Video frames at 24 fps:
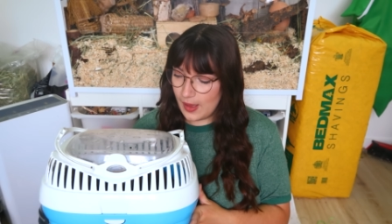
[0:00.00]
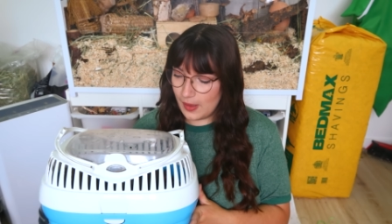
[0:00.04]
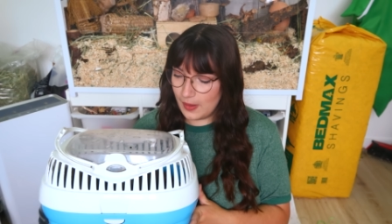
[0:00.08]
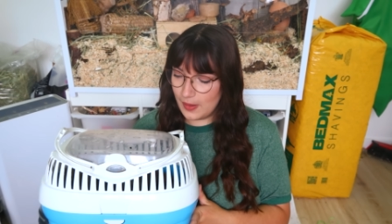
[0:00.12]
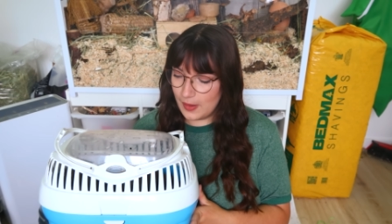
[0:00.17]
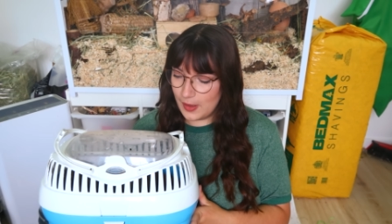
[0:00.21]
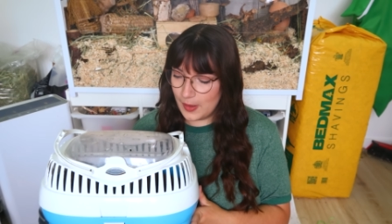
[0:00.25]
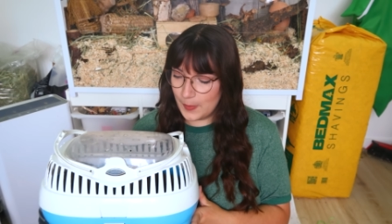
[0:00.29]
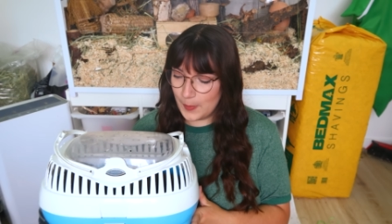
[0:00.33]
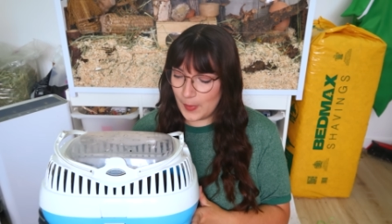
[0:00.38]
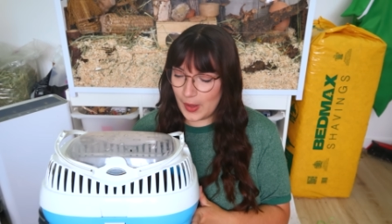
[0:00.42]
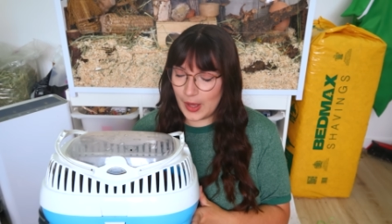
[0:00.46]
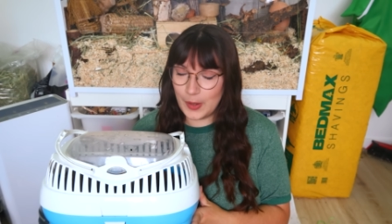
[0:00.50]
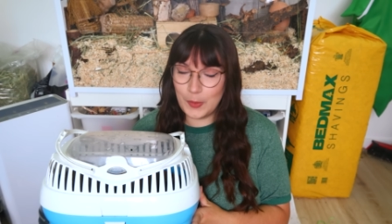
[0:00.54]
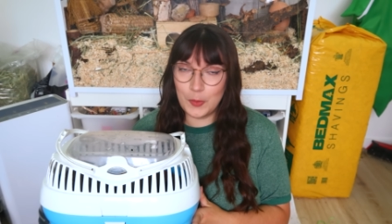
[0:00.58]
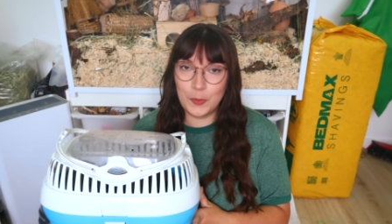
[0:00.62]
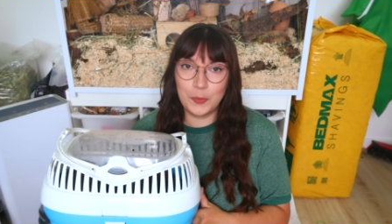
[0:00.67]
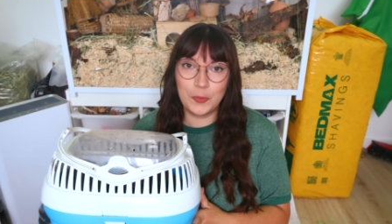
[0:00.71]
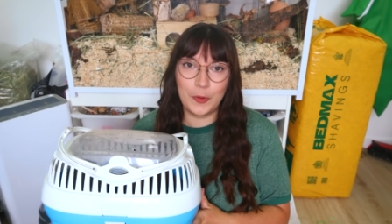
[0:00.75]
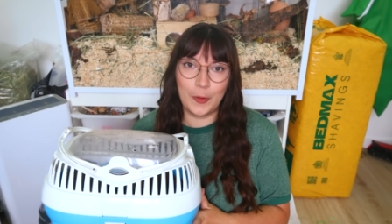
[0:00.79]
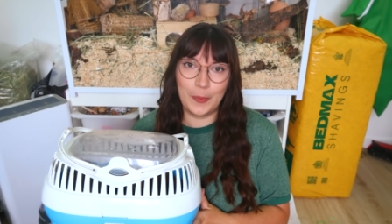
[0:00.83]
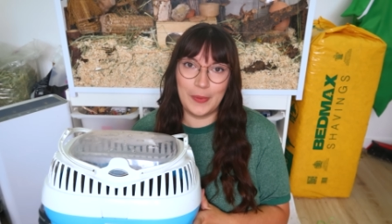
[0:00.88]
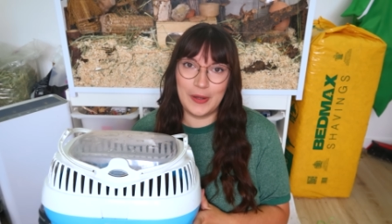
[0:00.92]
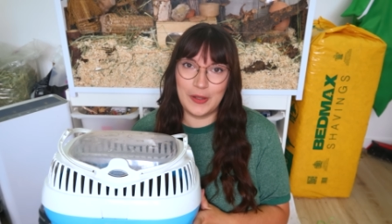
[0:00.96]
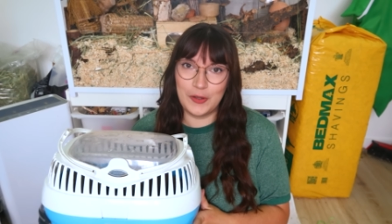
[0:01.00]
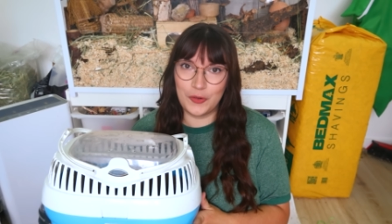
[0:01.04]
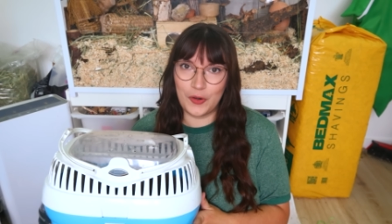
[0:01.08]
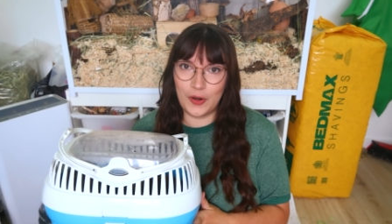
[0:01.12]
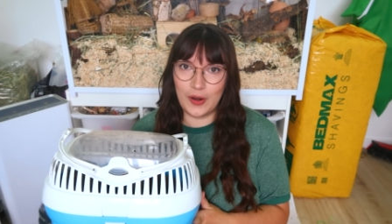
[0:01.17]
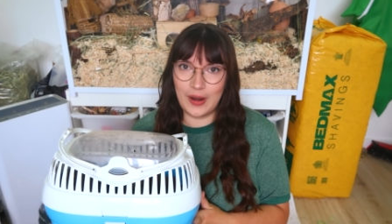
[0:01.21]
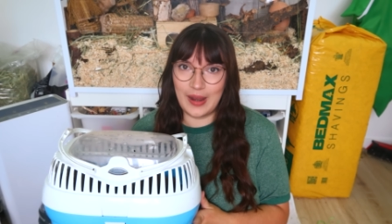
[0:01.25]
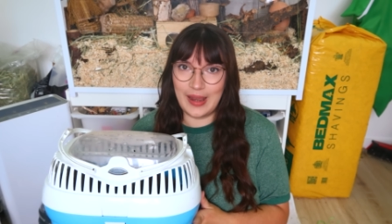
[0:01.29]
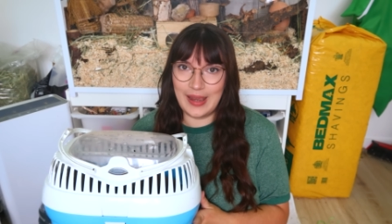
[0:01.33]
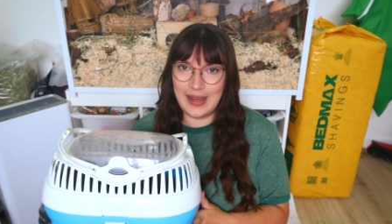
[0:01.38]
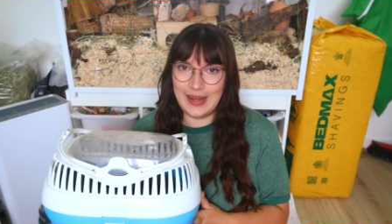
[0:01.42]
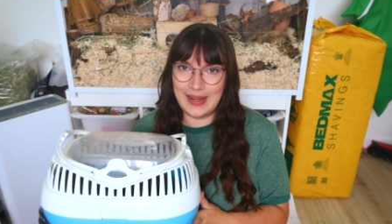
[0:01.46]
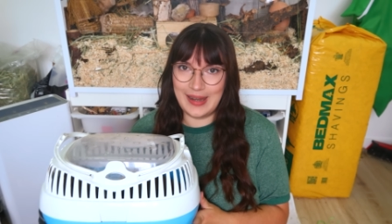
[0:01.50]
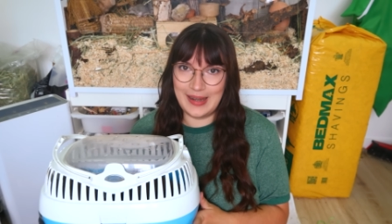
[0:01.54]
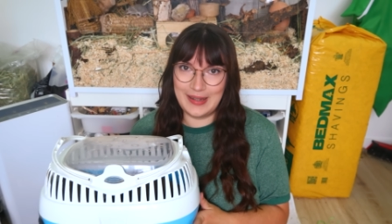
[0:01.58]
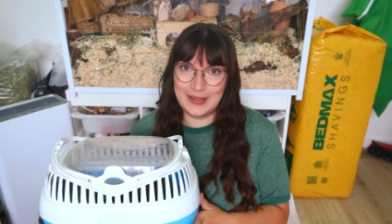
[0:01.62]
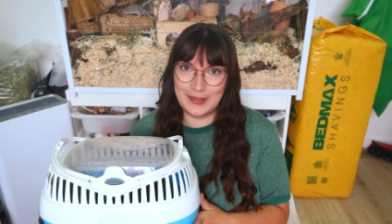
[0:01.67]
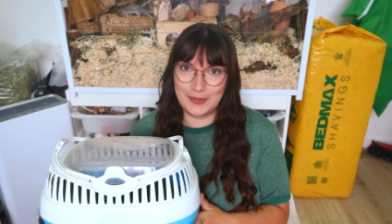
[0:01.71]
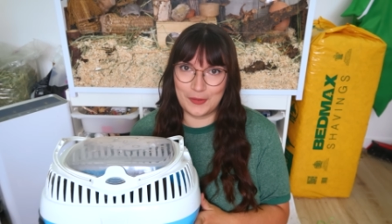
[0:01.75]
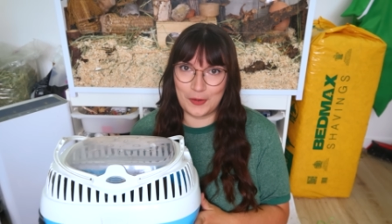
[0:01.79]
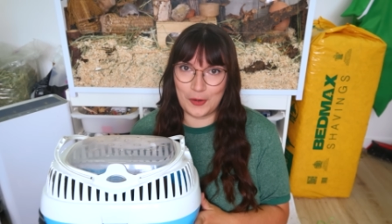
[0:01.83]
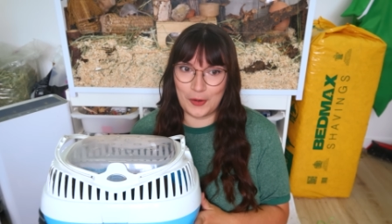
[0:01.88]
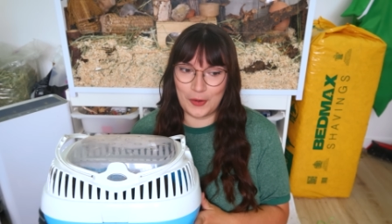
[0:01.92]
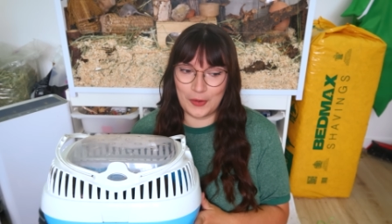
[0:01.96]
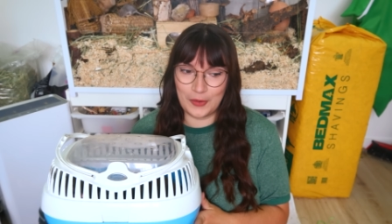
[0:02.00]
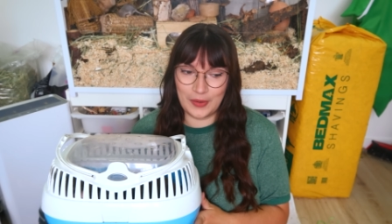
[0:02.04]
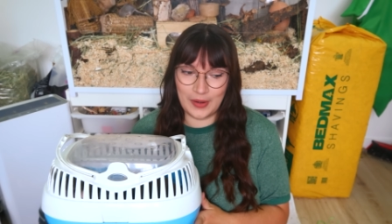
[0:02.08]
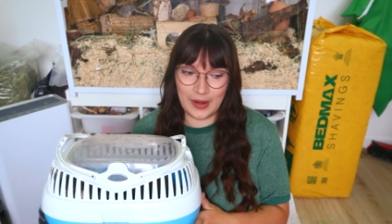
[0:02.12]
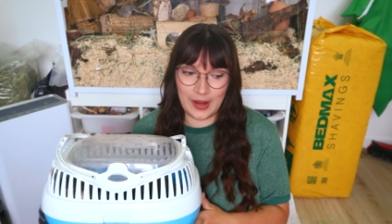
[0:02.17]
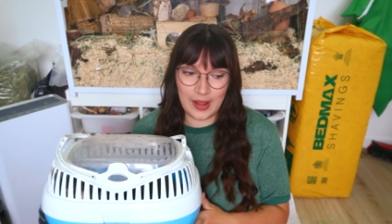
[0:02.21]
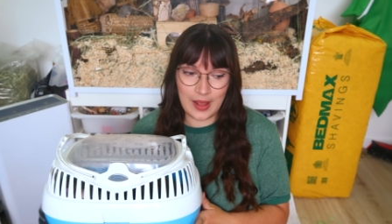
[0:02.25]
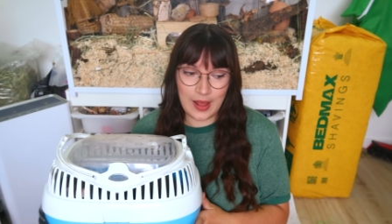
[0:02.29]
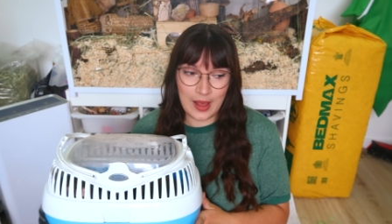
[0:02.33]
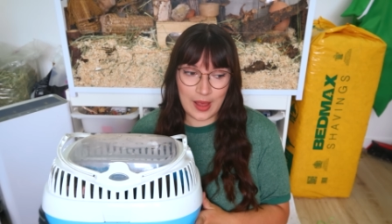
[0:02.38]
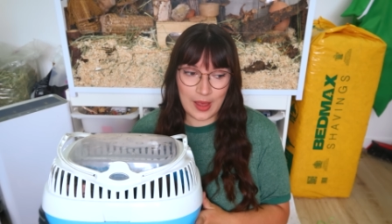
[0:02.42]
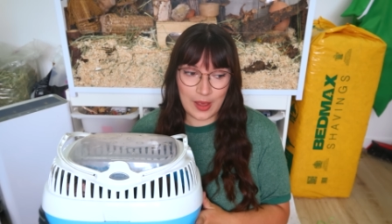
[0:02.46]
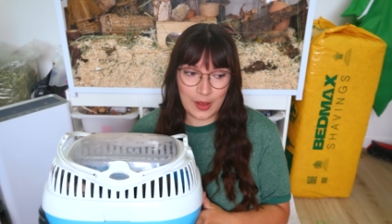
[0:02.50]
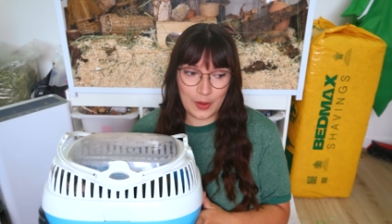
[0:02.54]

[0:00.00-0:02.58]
um, I will probably cry later on